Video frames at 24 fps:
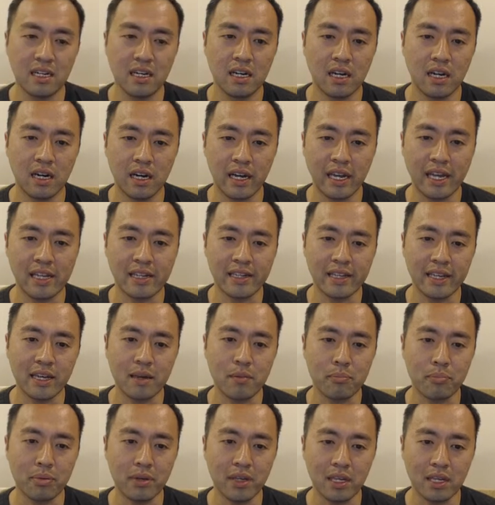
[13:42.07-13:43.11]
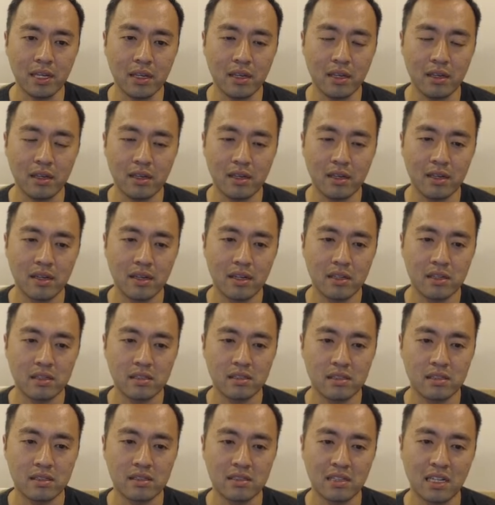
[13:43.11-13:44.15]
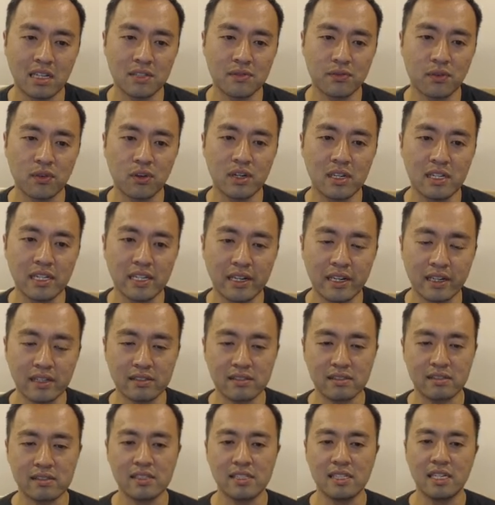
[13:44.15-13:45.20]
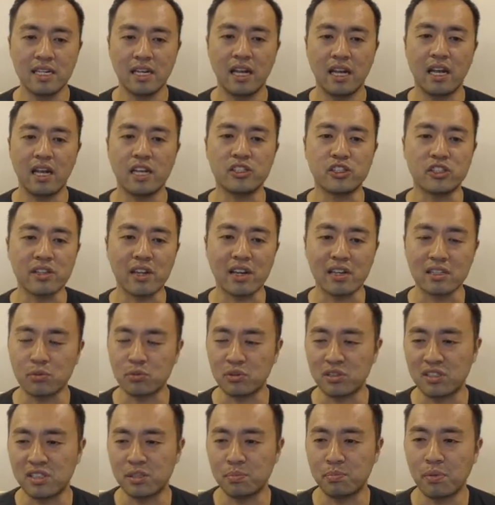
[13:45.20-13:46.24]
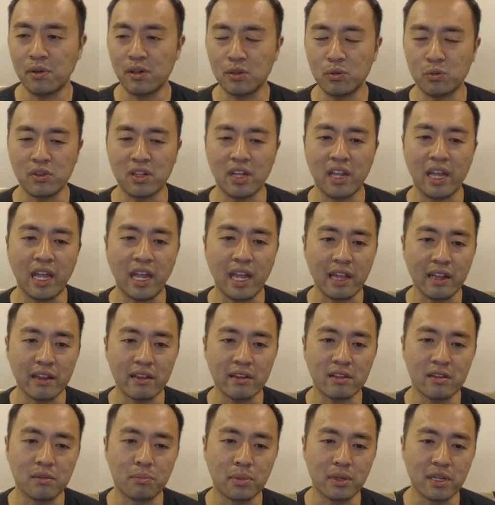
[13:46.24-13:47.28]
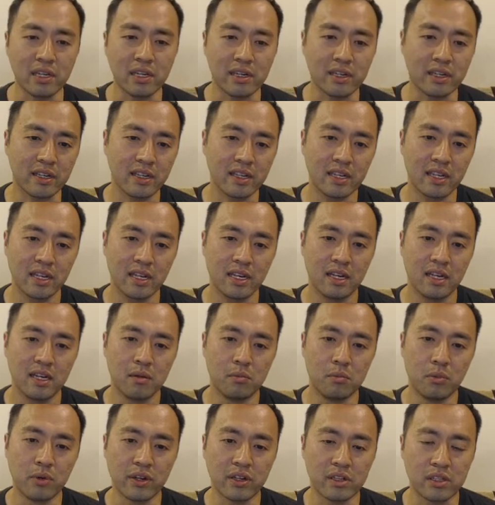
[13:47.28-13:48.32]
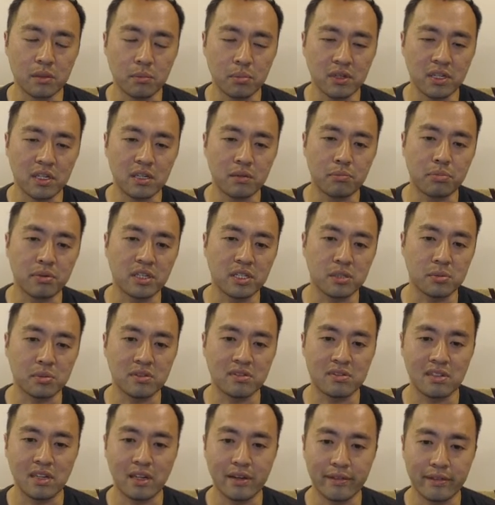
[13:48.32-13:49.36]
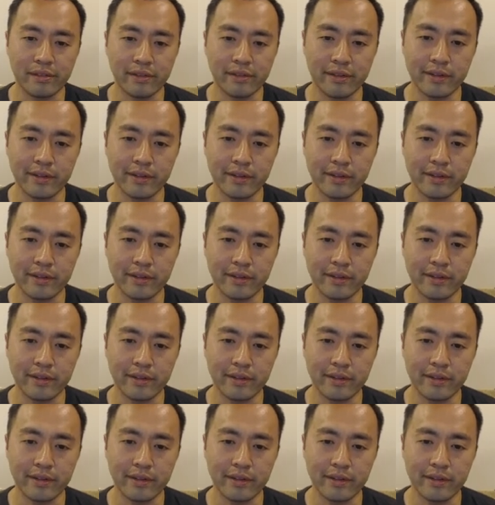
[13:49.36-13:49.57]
LEMP. It stands for Linux, Nginx, which is spelled with an N in the beginning, MariaDB, and PHP 7.